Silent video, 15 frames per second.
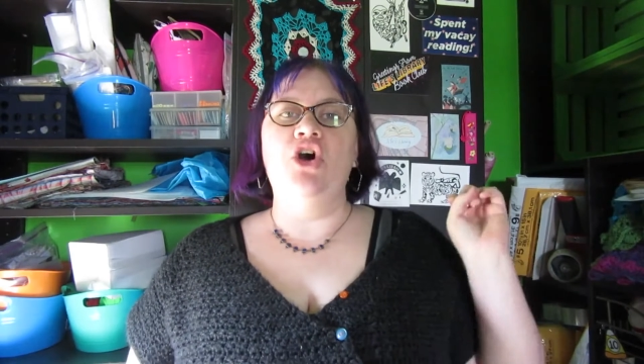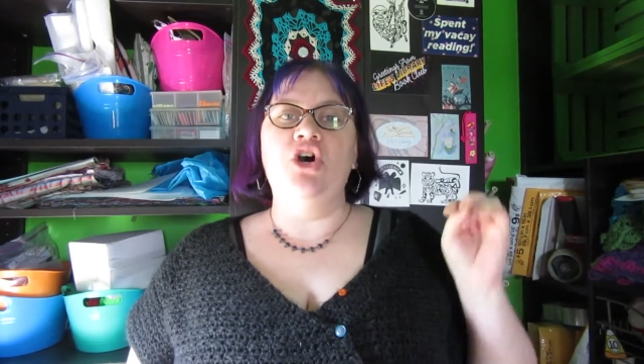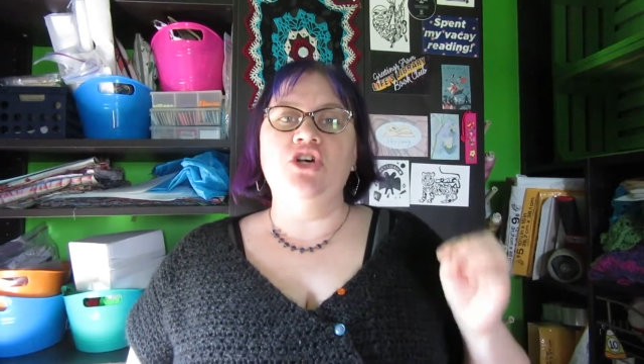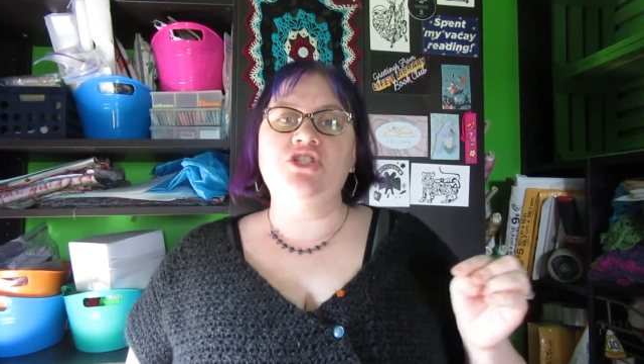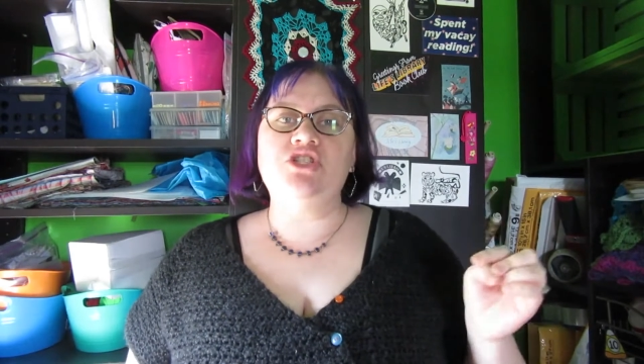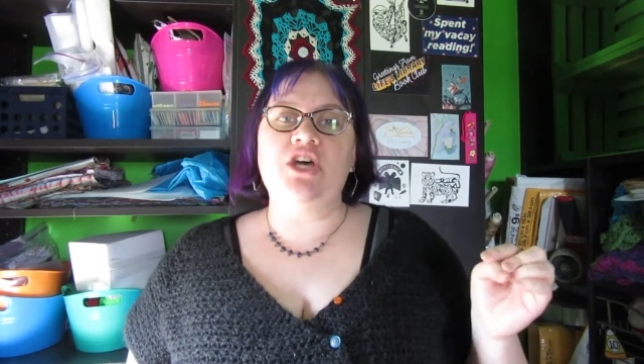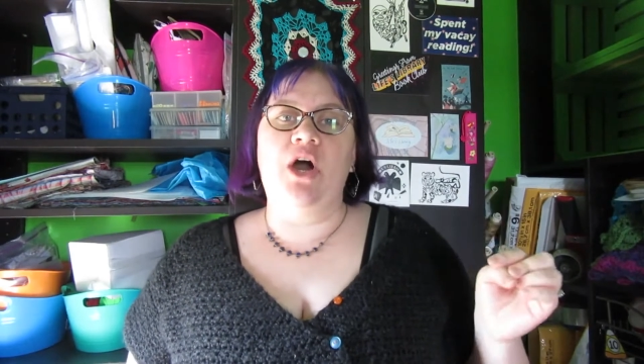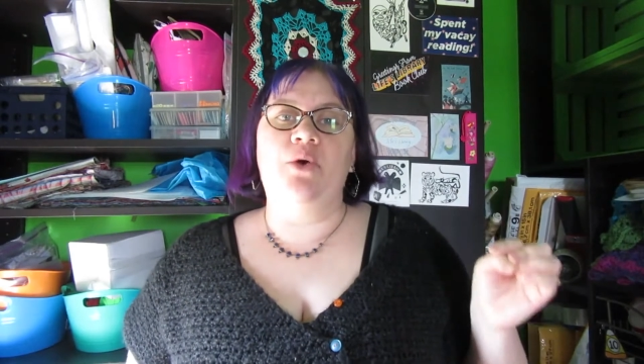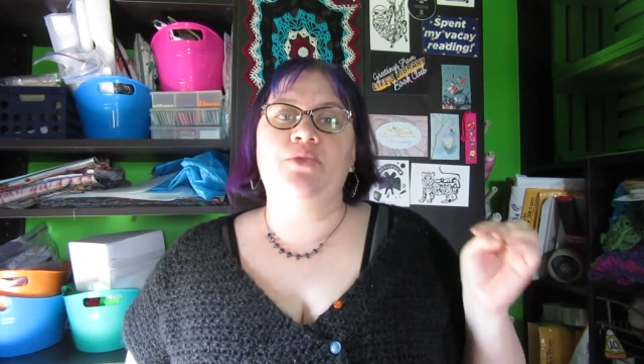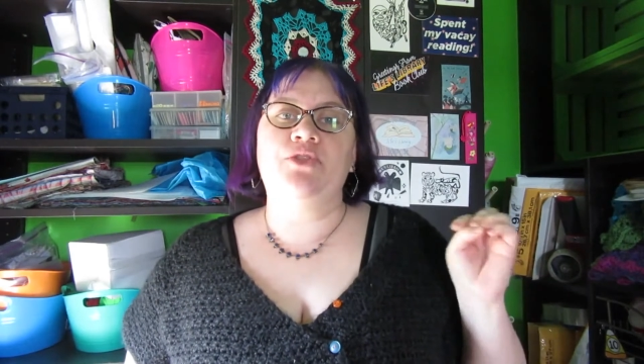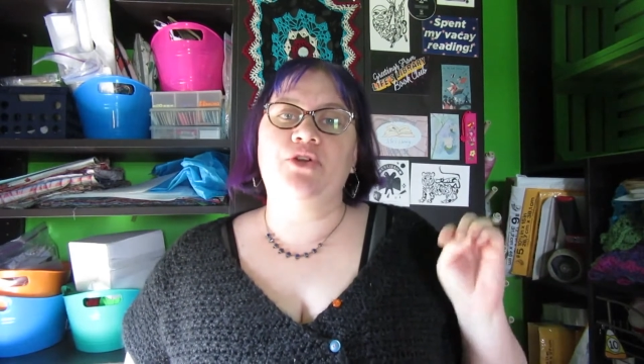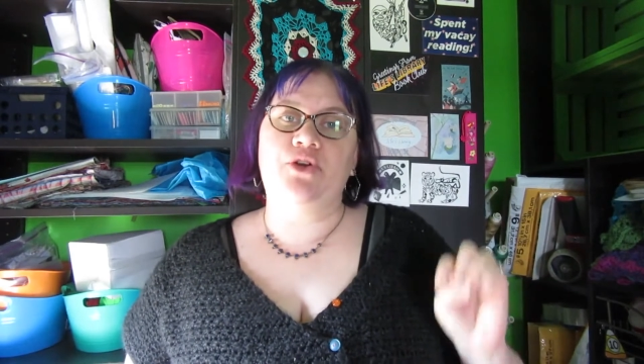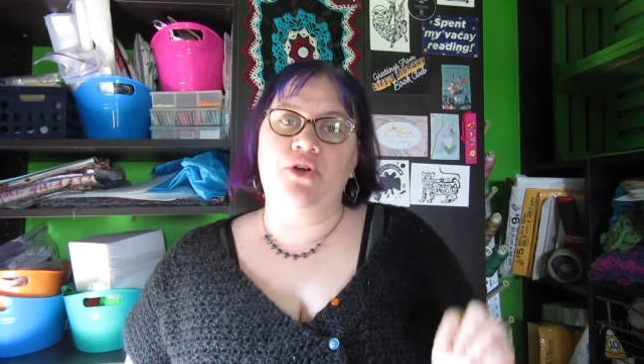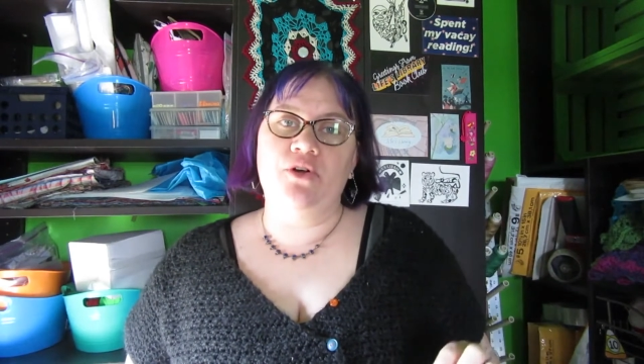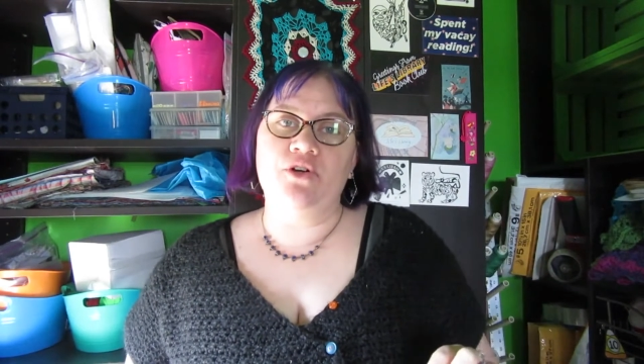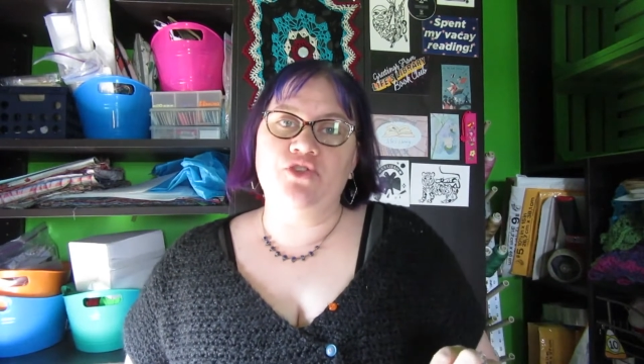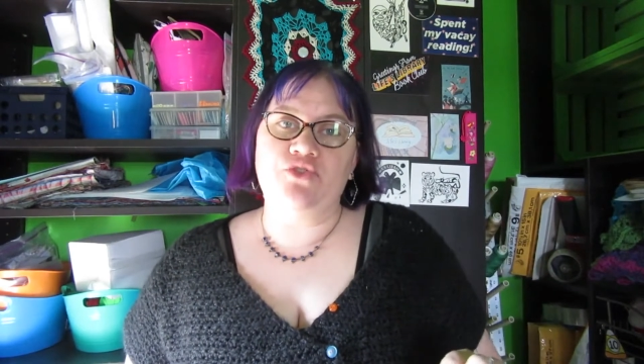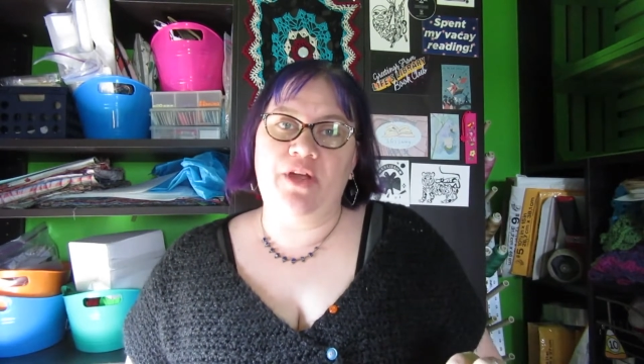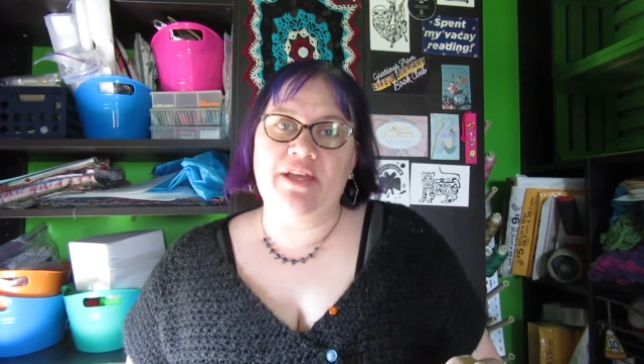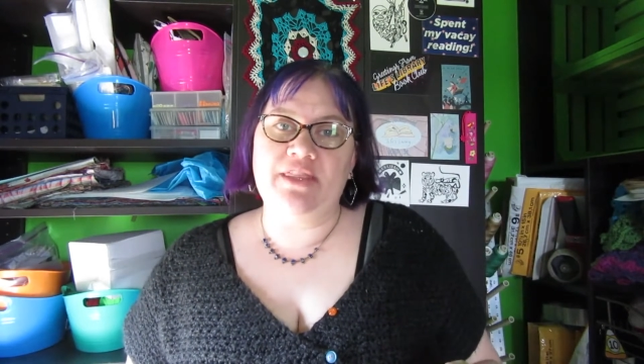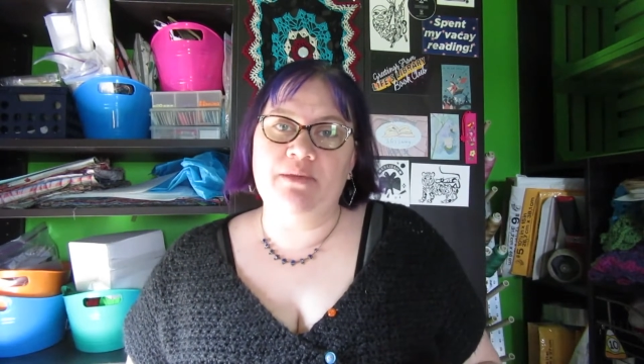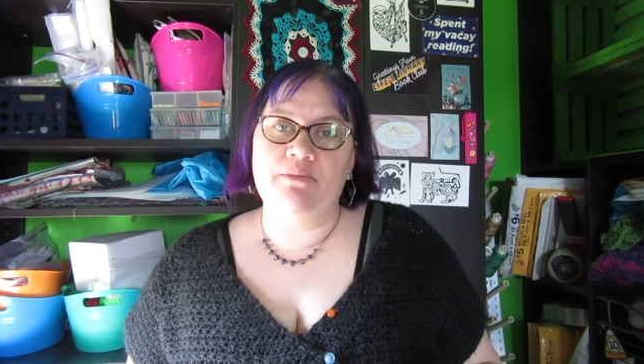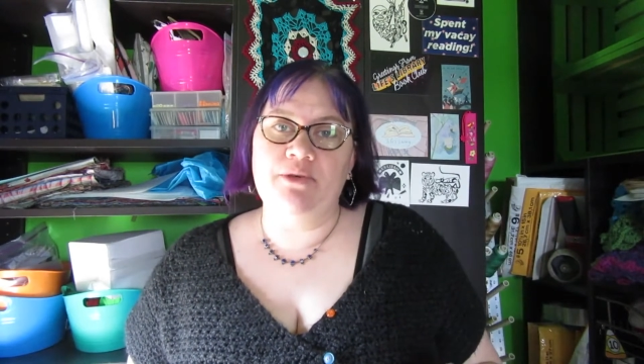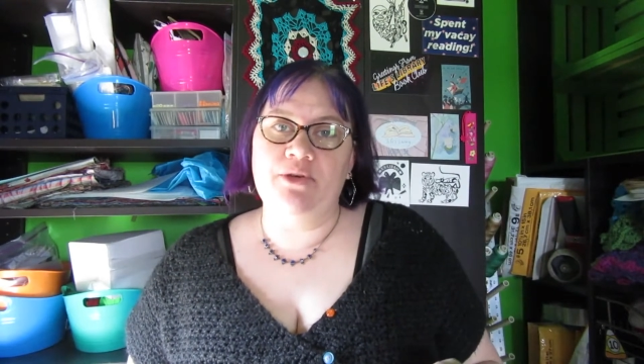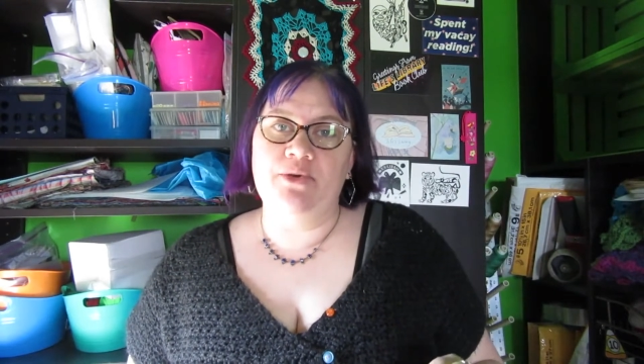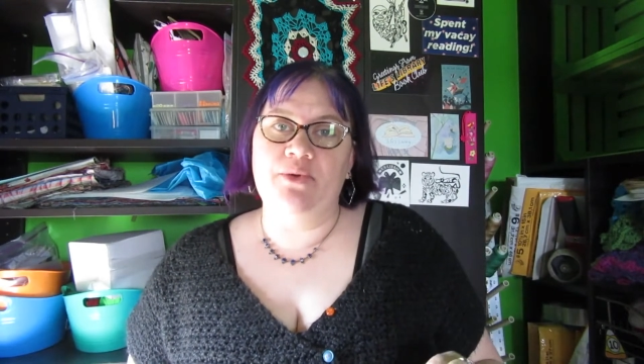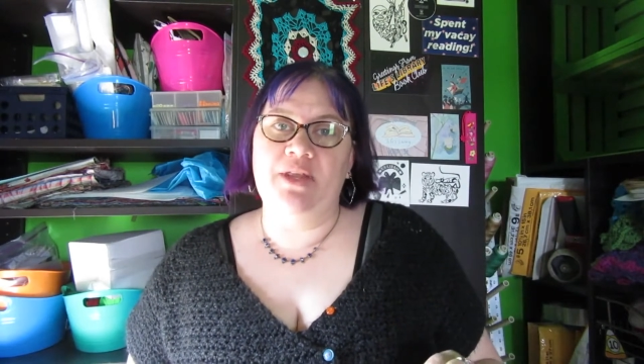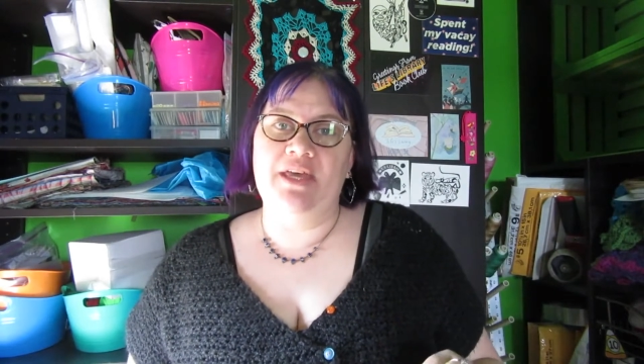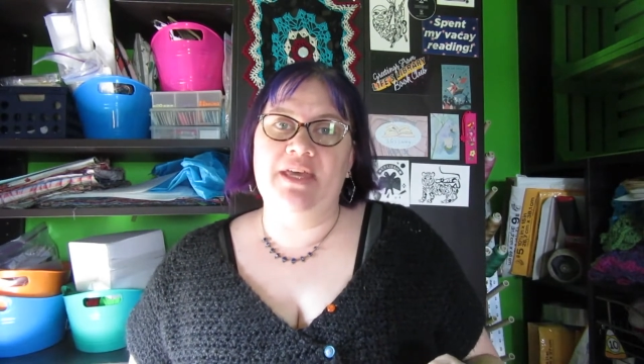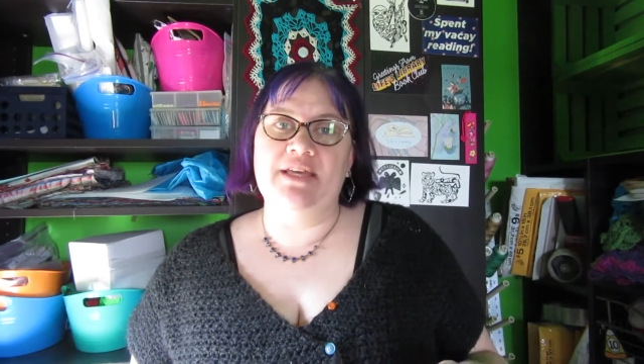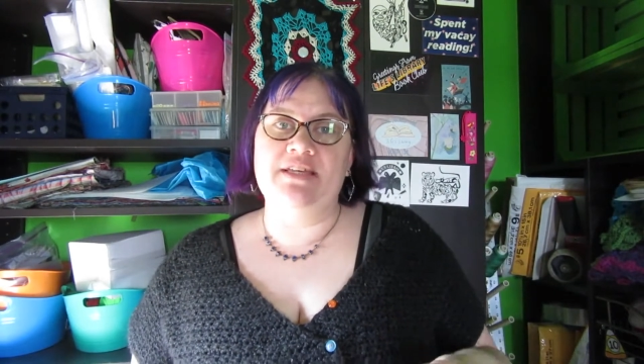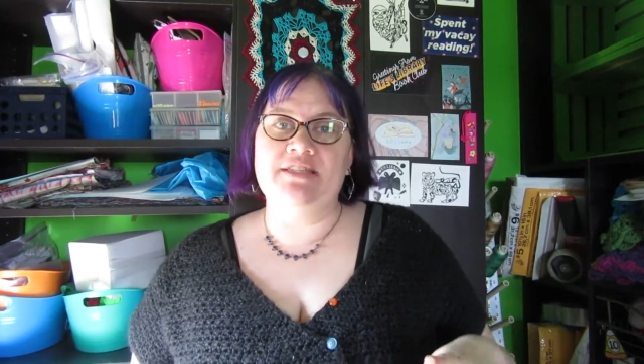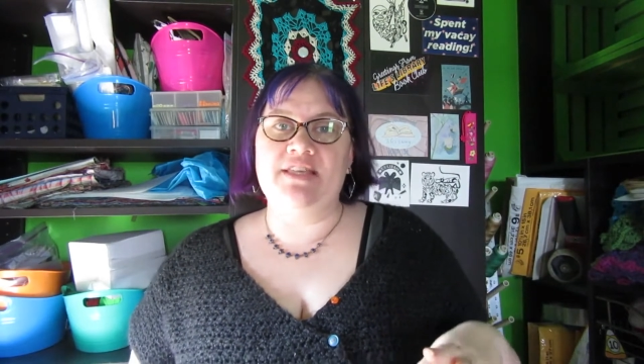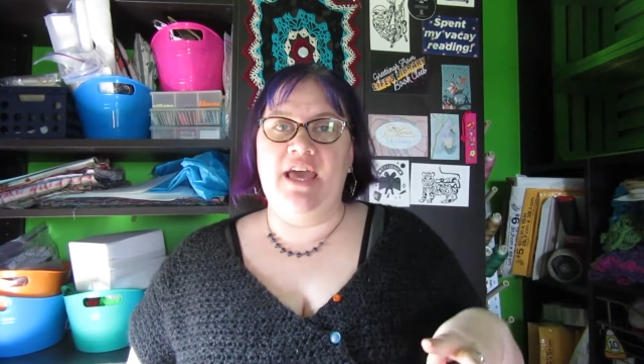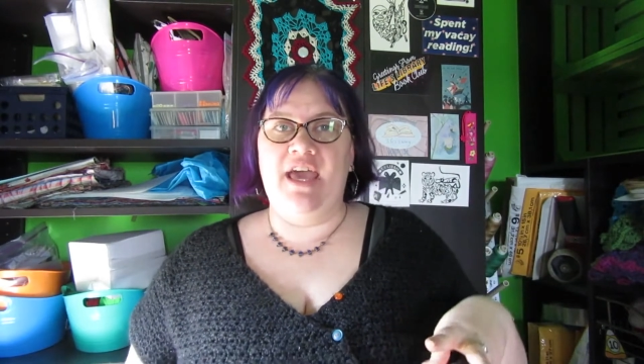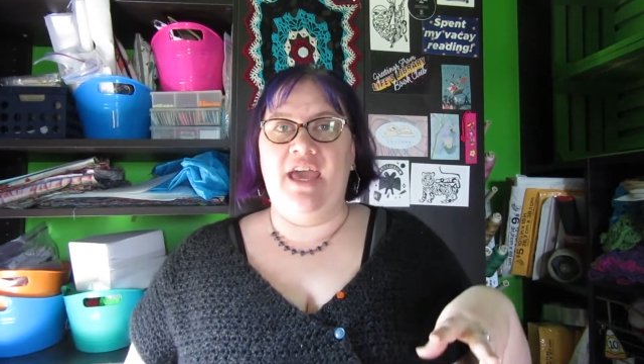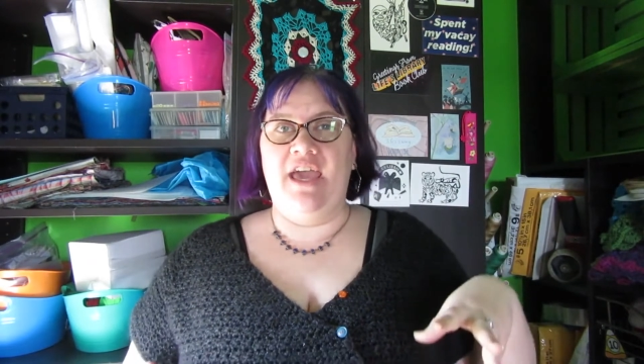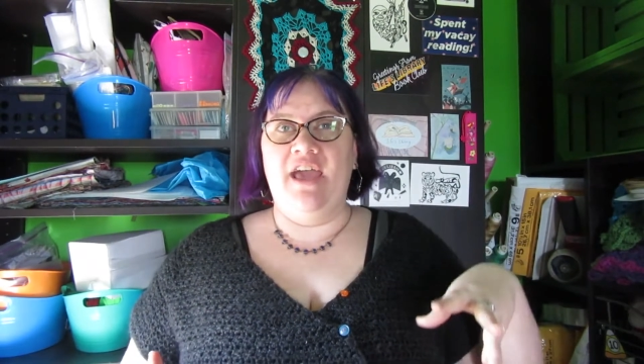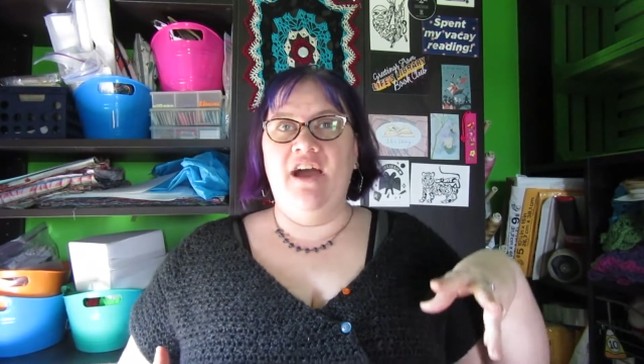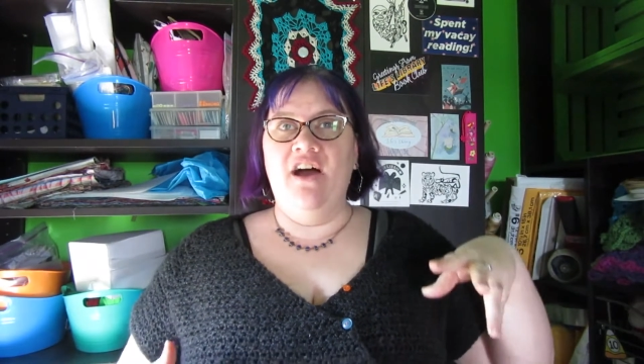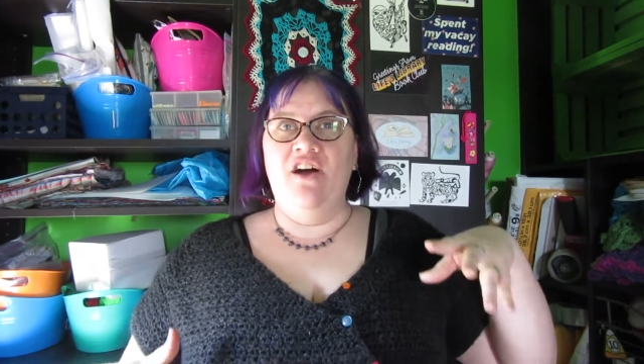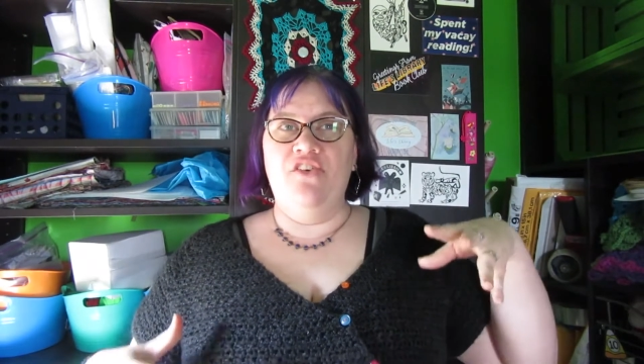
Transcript: So, The Girl Who Drank the Moon is a